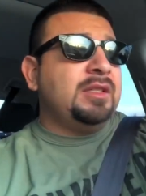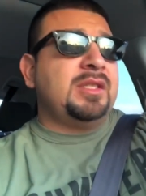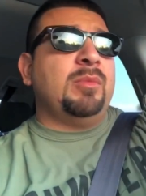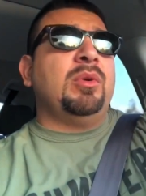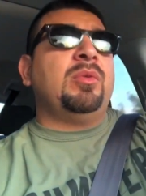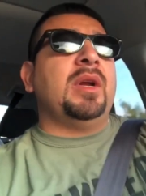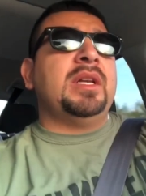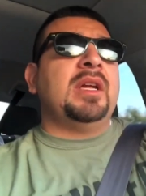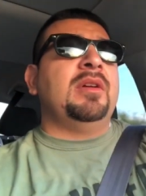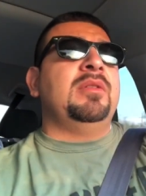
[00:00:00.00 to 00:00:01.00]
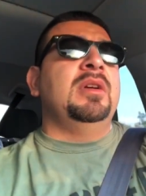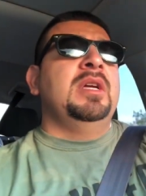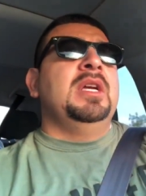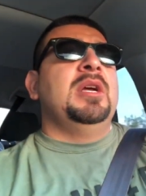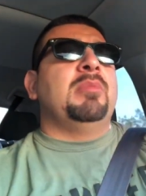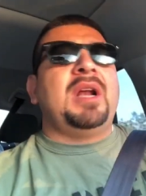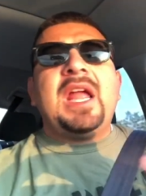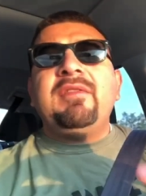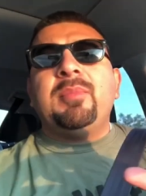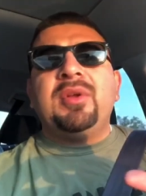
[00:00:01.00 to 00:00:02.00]
somewhere right now, but I
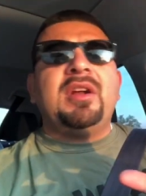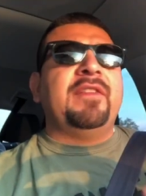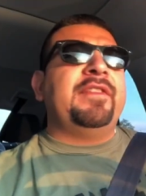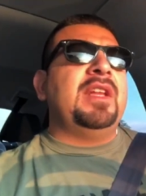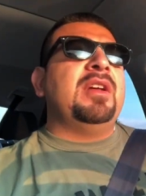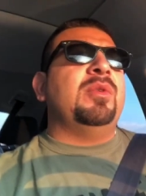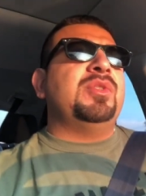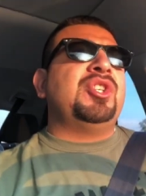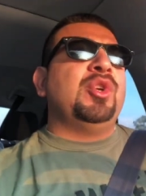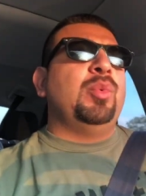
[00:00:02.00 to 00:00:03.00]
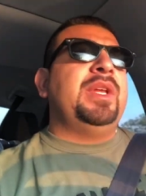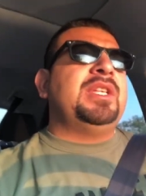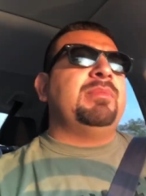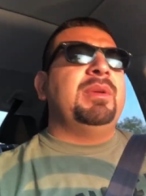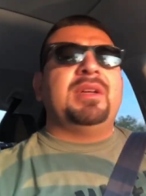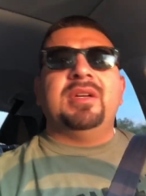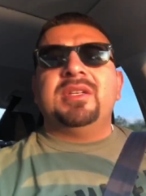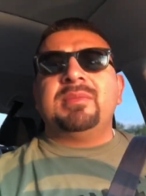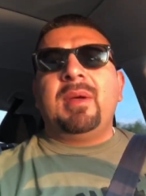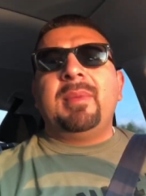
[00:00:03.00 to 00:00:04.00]
haven't put out a video in two weeks
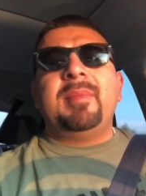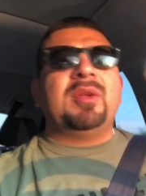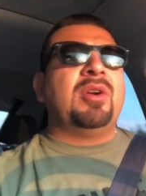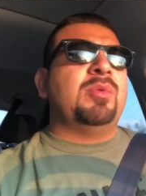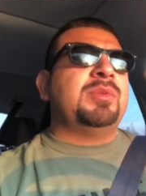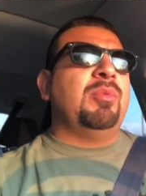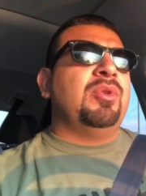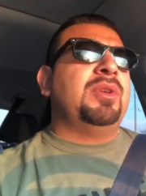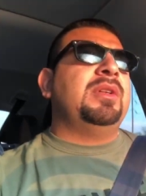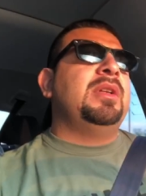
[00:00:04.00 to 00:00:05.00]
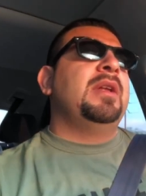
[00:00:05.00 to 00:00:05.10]
because my baby girl was born.